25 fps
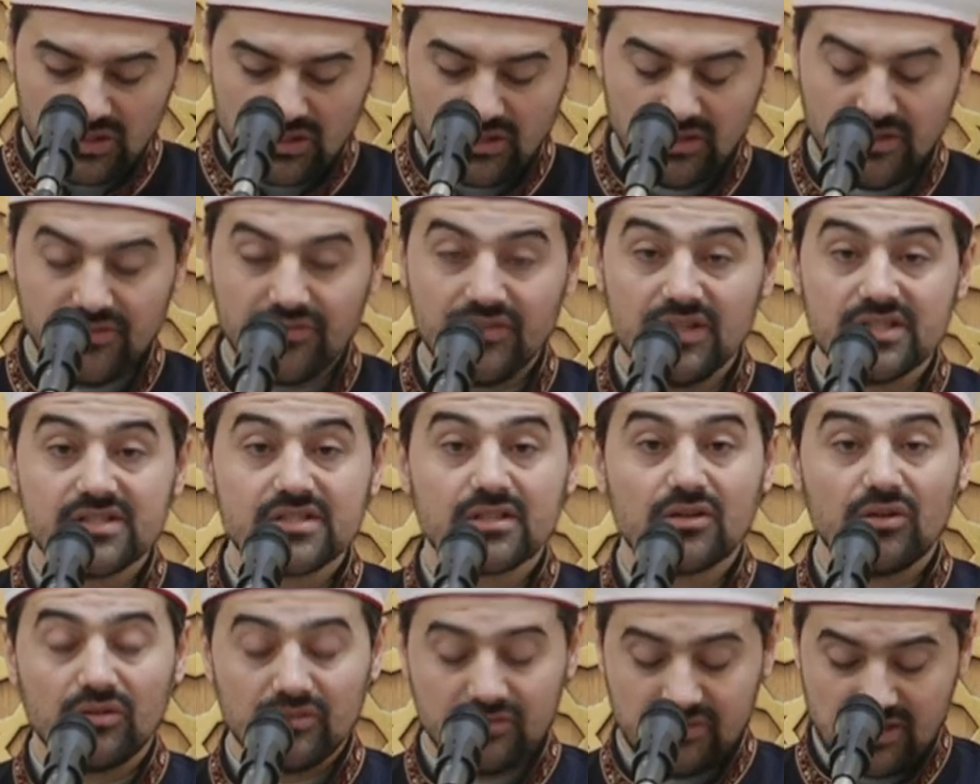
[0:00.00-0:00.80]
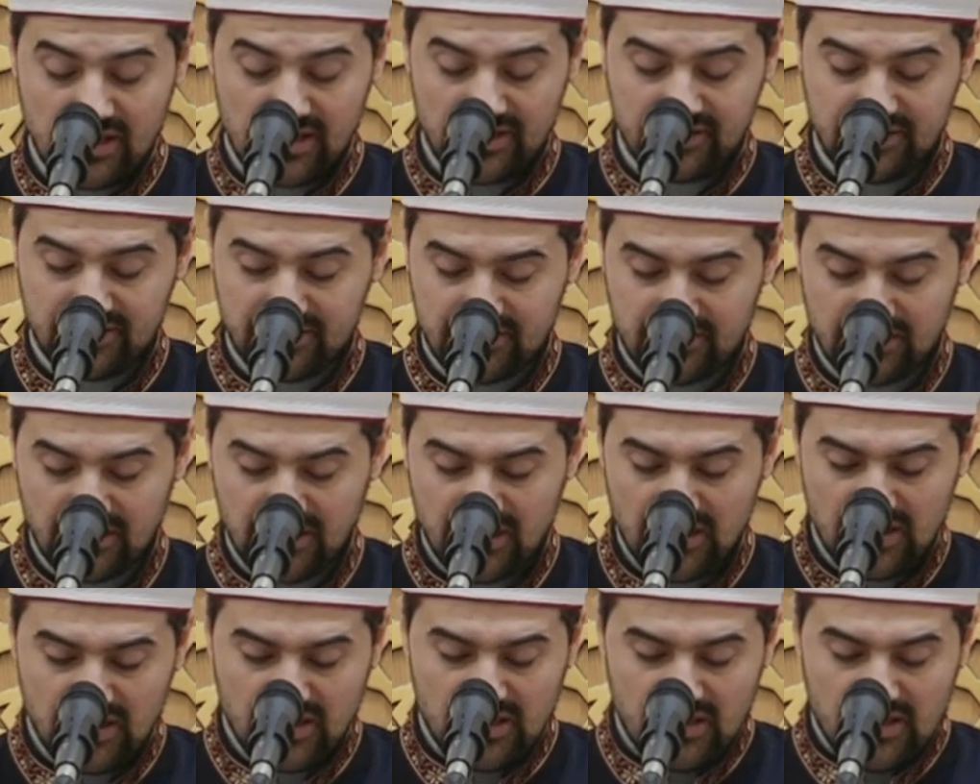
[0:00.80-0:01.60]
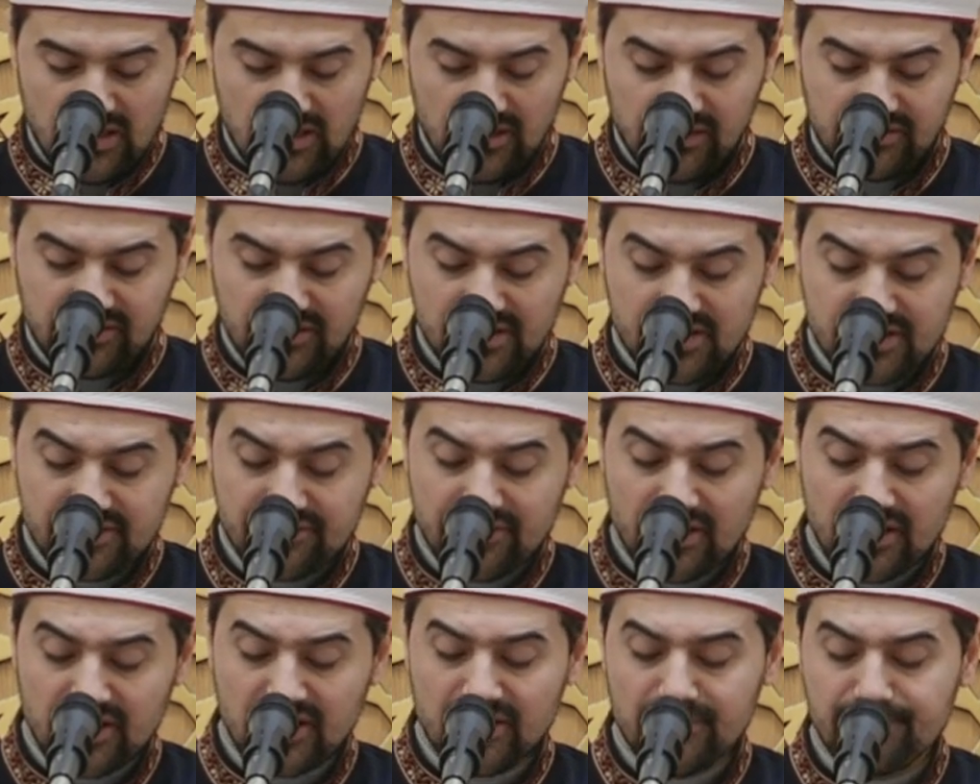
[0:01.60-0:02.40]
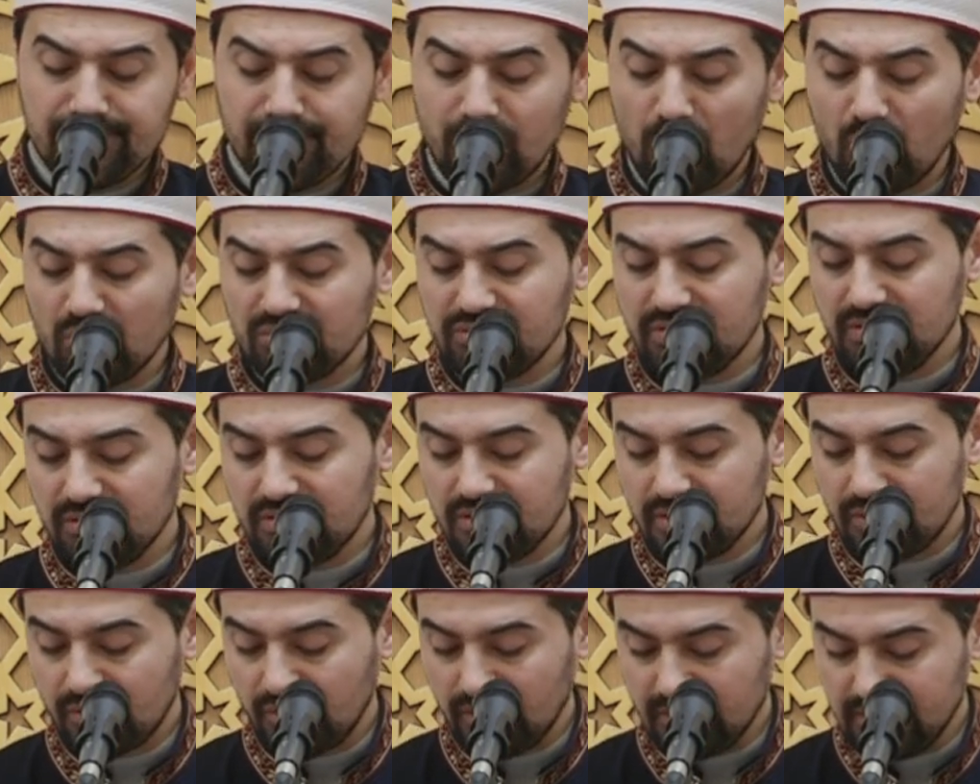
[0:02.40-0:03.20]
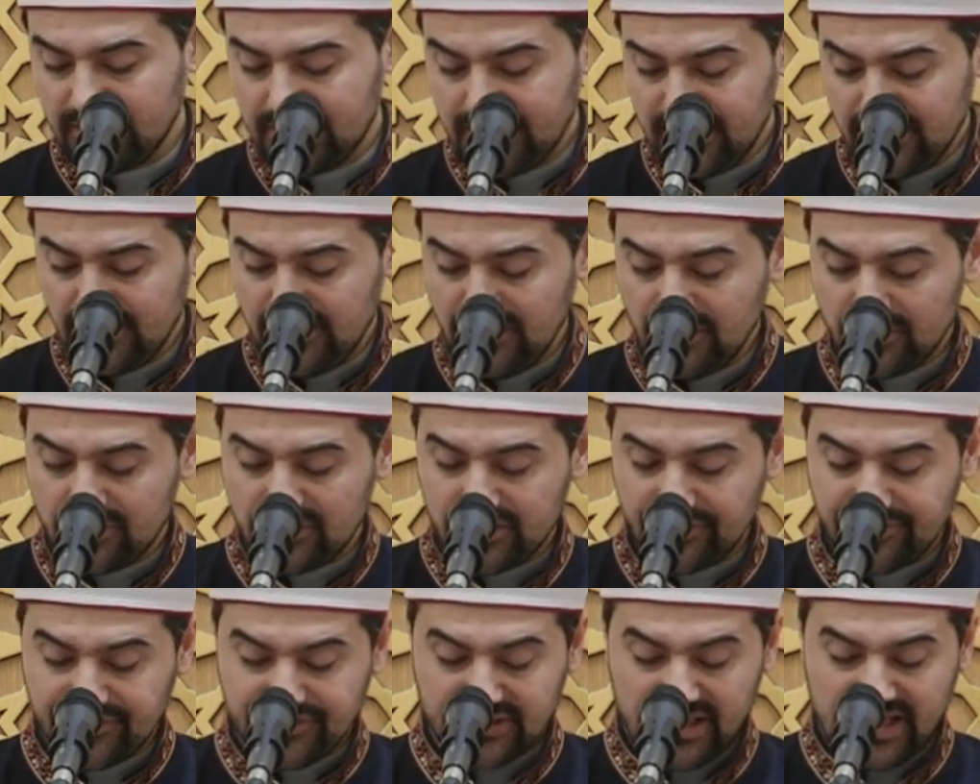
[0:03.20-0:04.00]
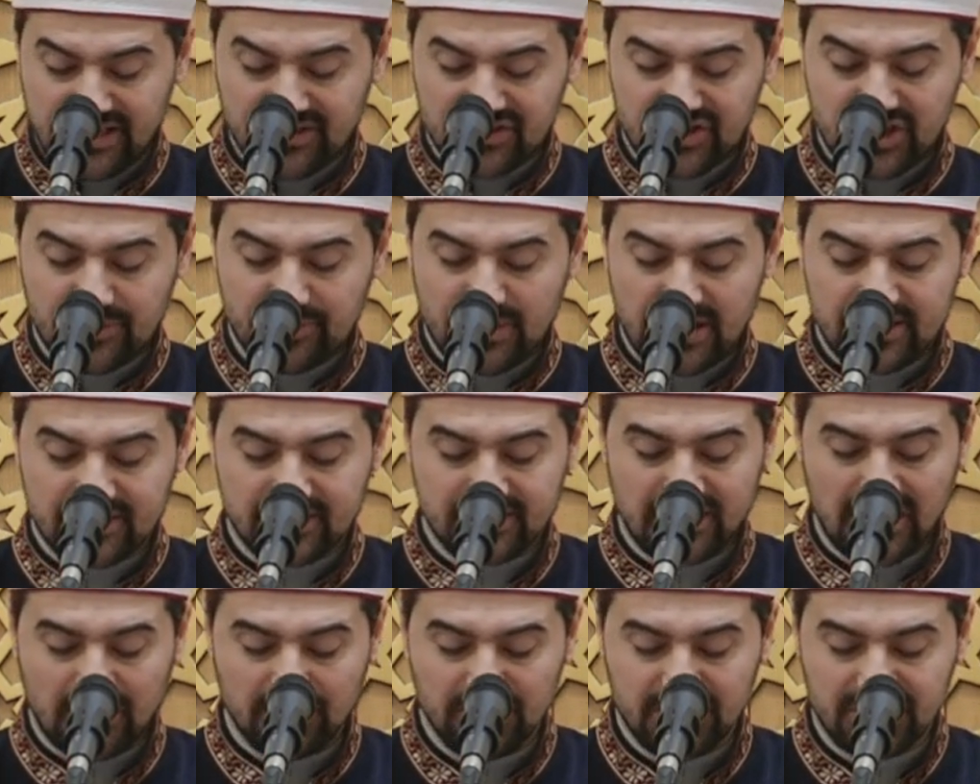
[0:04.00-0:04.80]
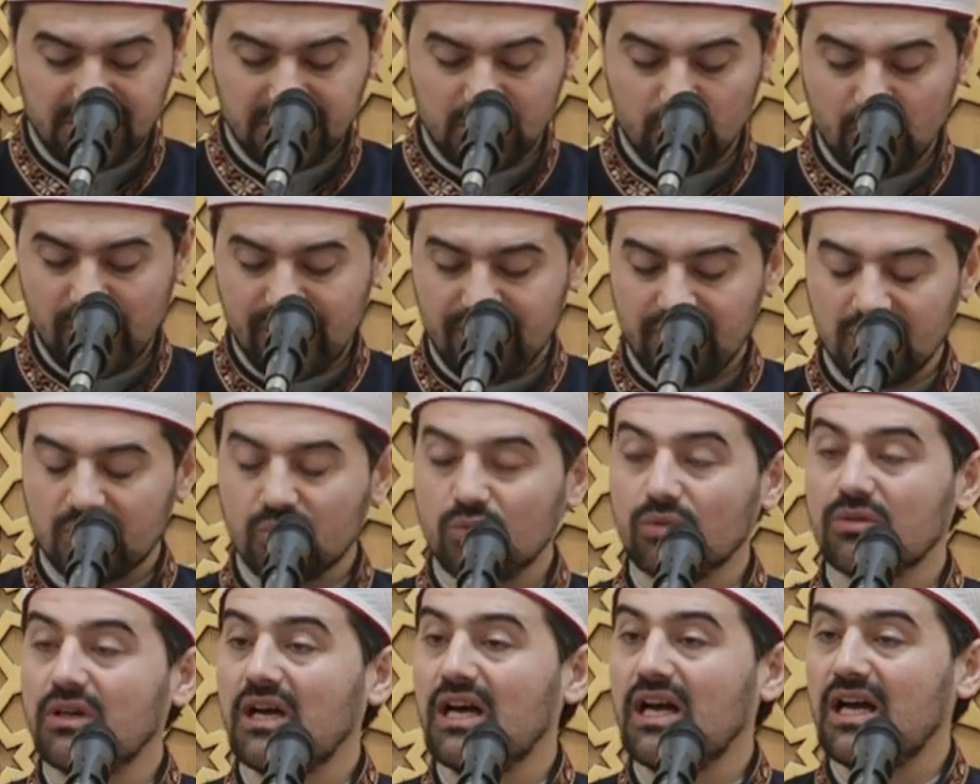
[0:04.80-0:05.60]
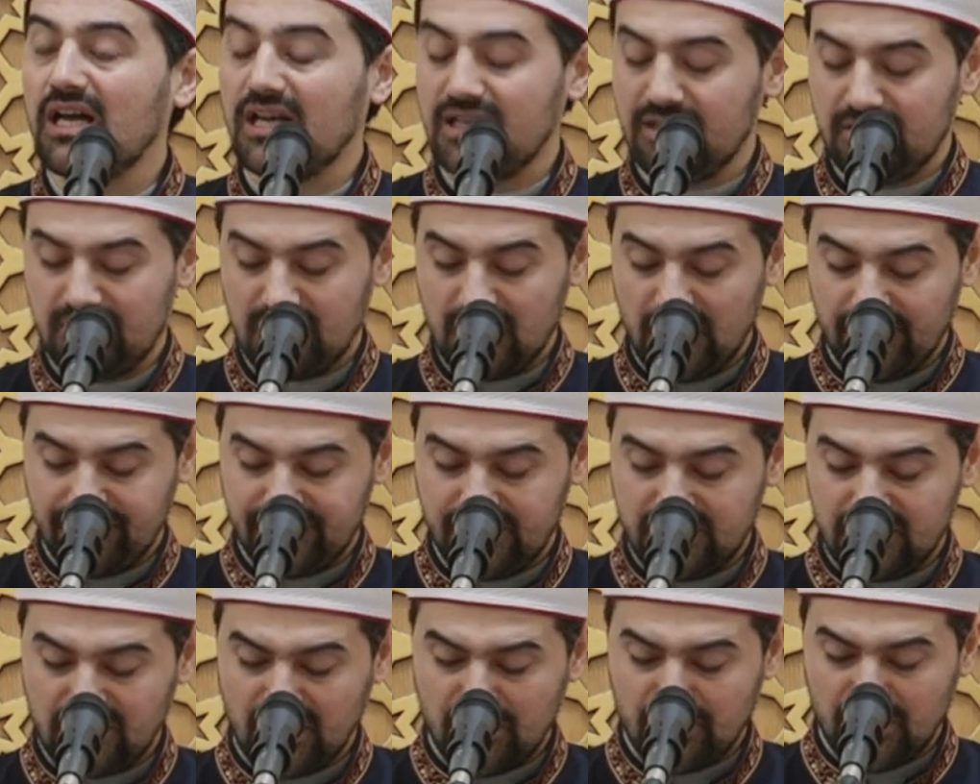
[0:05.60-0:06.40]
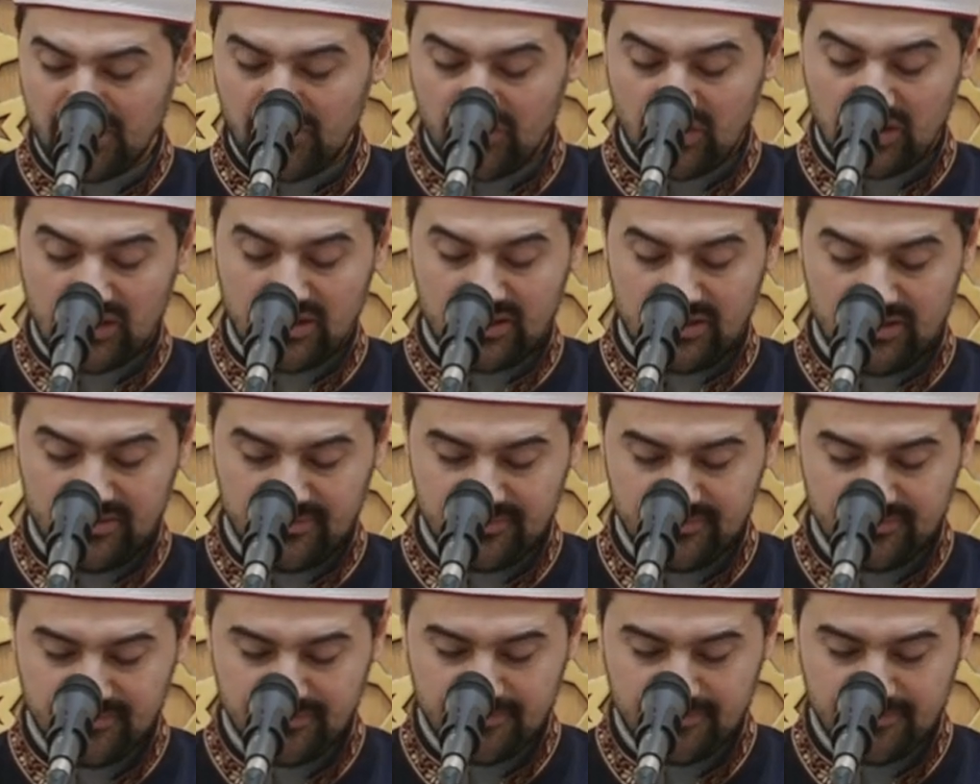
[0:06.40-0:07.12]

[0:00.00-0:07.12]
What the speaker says: In this context, it is very important to continue the friendship established with the Quran after Ramadan.